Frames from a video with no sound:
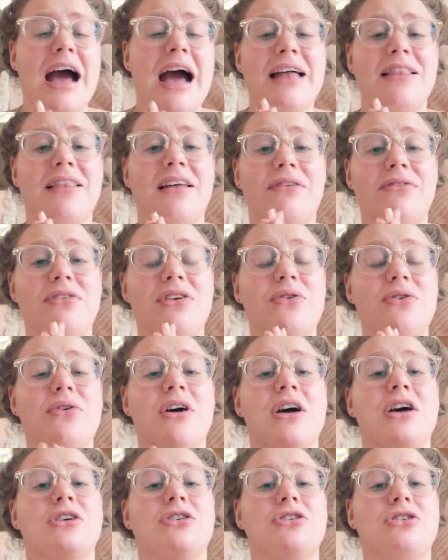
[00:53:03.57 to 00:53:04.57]
I love you
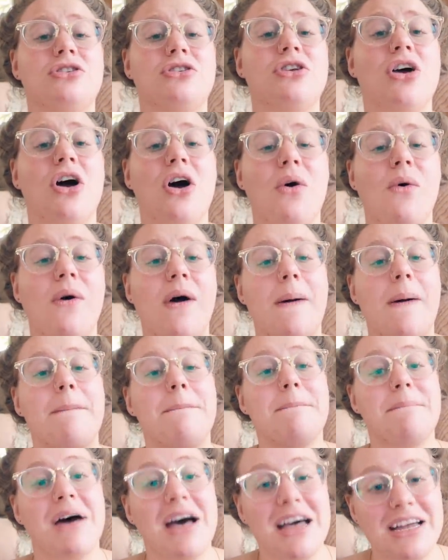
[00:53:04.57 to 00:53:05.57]
so
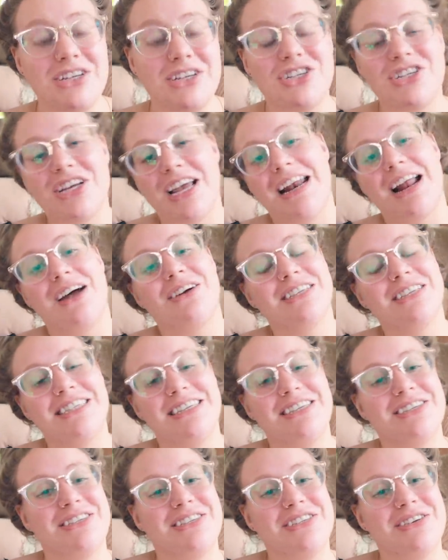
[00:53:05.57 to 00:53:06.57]
much, and I'll see
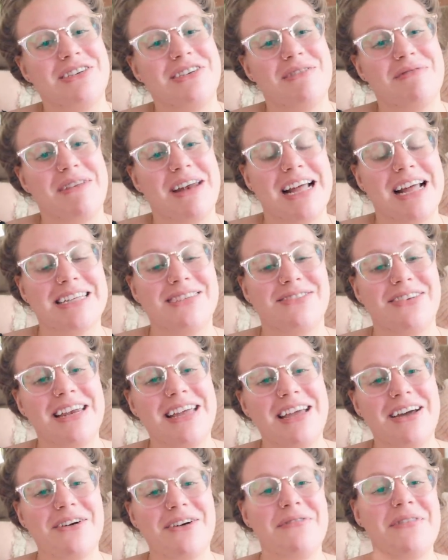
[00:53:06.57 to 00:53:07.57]
you soon in my next
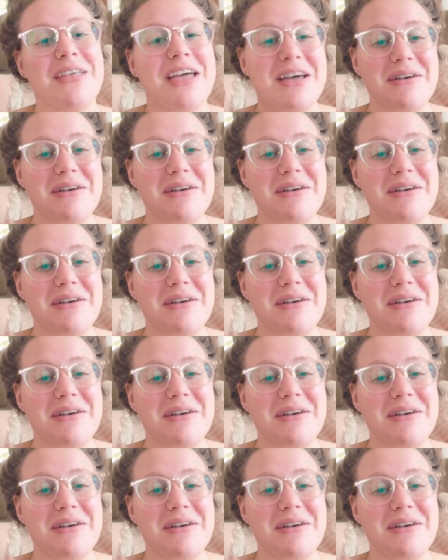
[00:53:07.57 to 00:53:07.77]
video.